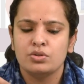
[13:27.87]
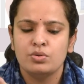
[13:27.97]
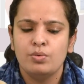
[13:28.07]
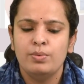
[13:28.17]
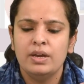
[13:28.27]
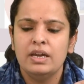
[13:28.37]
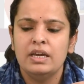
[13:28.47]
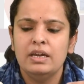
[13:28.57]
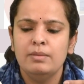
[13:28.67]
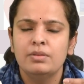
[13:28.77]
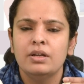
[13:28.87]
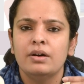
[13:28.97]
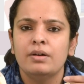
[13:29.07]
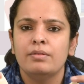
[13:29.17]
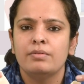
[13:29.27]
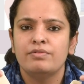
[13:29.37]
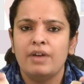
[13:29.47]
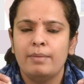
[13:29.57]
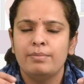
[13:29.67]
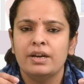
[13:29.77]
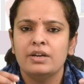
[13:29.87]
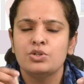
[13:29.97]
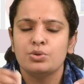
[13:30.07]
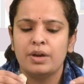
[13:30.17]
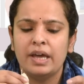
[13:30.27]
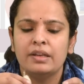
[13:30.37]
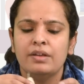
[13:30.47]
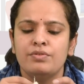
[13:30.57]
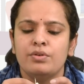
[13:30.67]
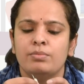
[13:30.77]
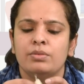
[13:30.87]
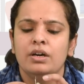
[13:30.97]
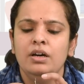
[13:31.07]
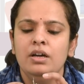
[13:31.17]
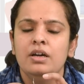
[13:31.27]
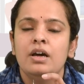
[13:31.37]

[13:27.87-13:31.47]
so we keep the fabric together from the